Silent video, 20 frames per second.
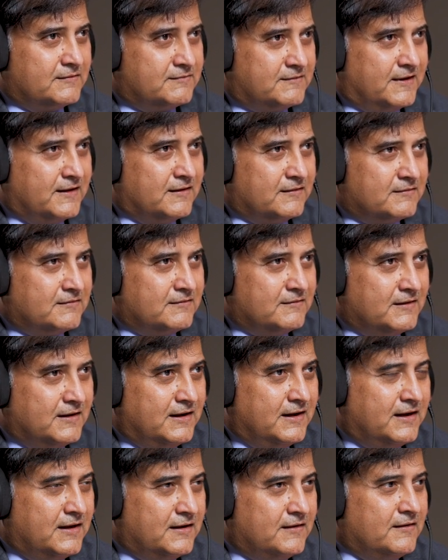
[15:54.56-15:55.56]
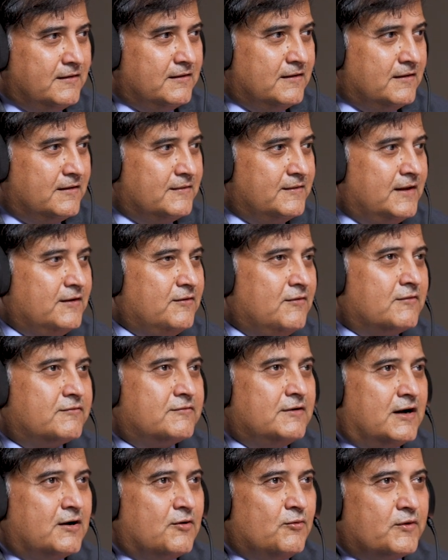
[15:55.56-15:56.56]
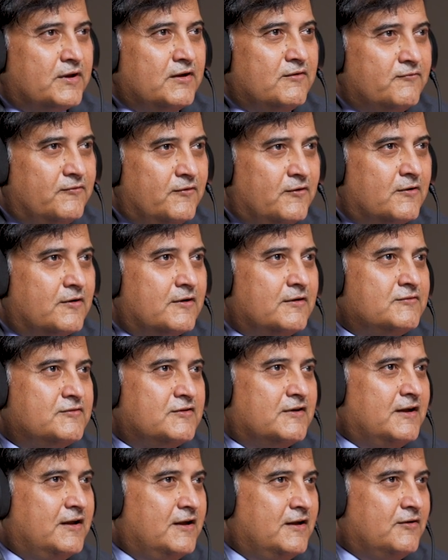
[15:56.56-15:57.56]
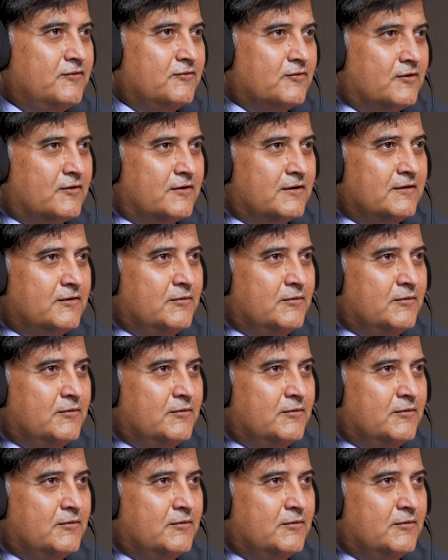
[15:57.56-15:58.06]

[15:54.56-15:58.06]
things. And then you start looking for change, or